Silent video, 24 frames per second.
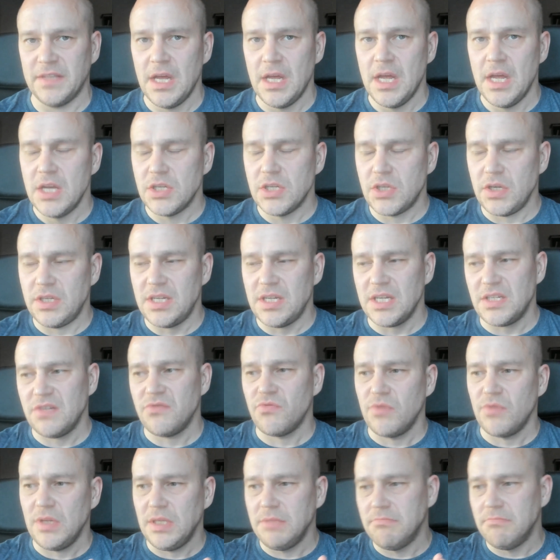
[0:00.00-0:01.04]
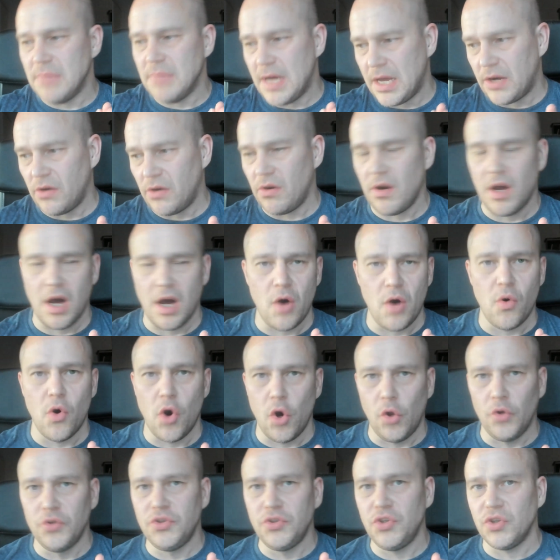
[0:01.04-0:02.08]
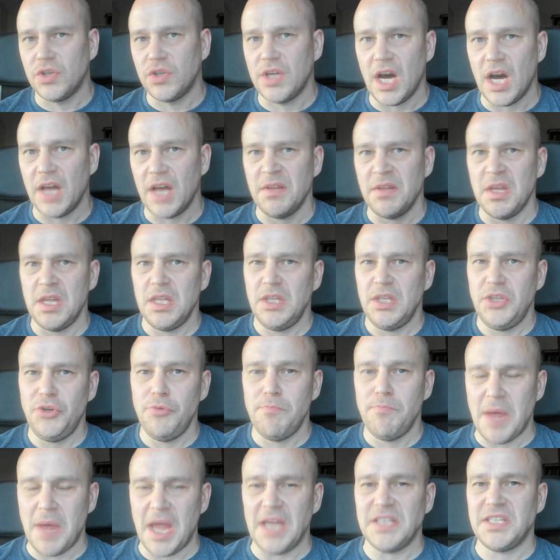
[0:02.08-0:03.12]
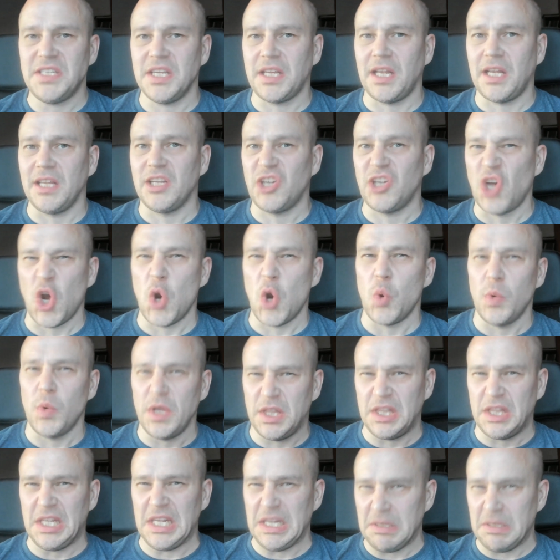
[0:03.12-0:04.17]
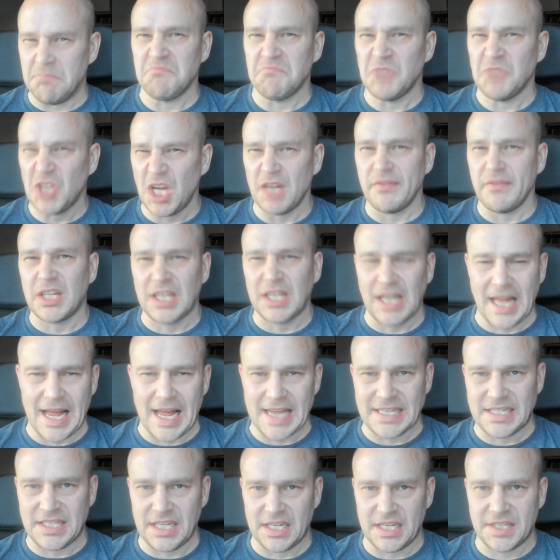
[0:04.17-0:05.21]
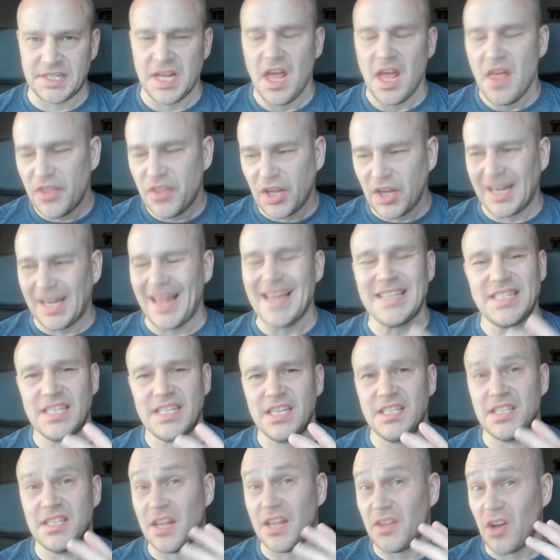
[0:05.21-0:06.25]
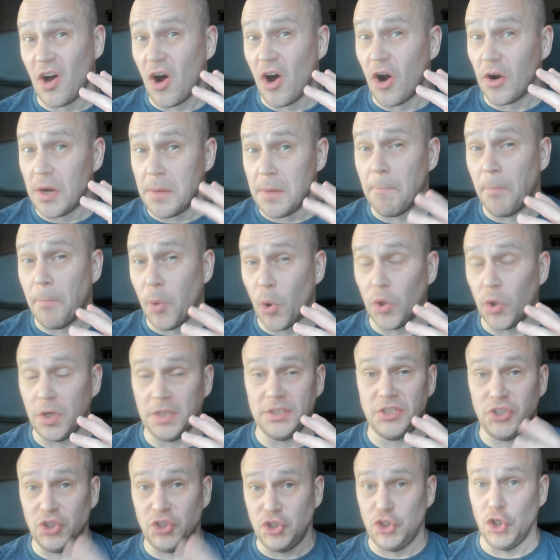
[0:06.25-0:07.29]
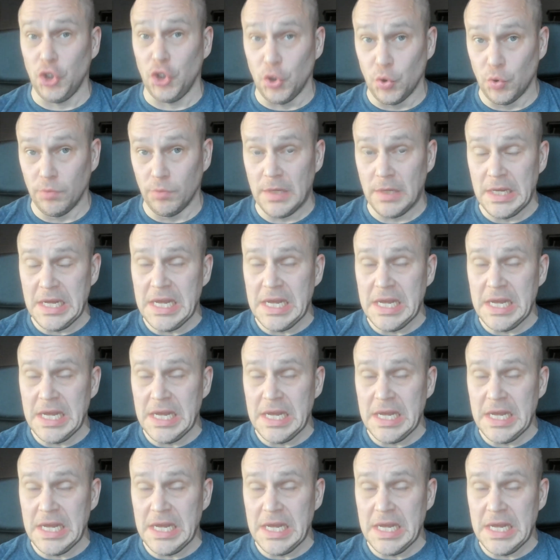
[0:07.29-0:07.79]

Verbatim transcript: So it doesn't really matter how old you got, you basically go with the kind of classics, the classics that are important to you.